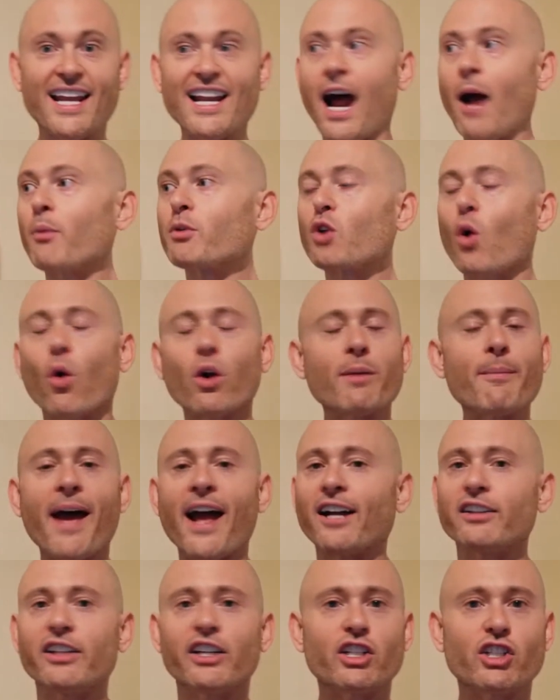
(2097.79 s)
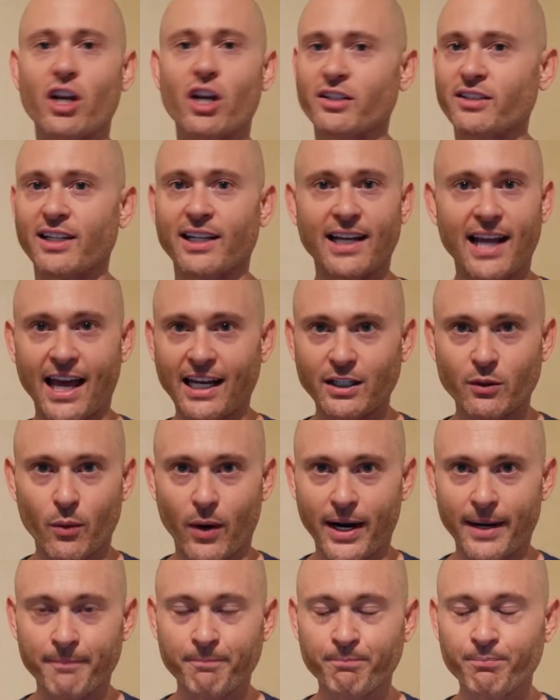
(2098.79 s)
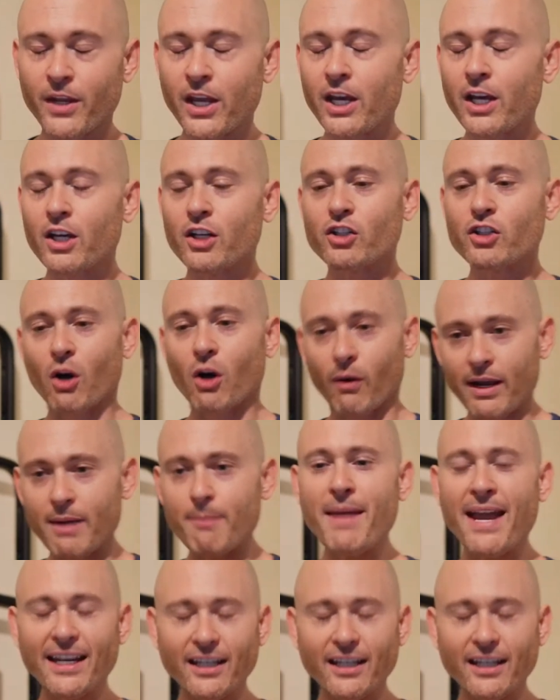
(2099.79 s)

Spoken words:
and I was automatically adjusting it anyway. So it